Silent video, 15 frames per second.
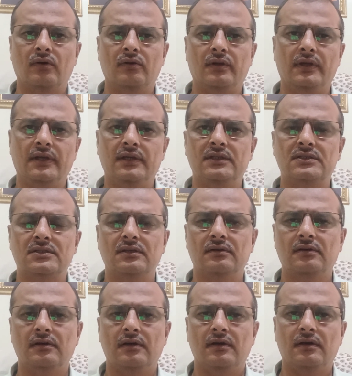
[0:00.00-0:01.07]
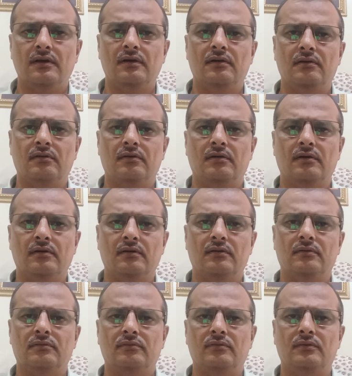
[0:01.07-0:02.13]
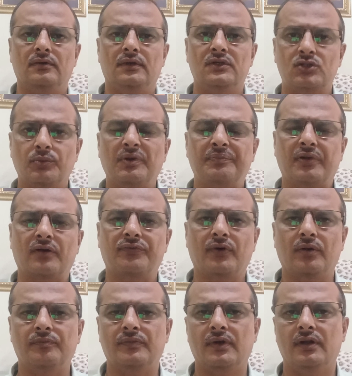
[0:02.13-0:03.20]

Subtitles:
is to be performed.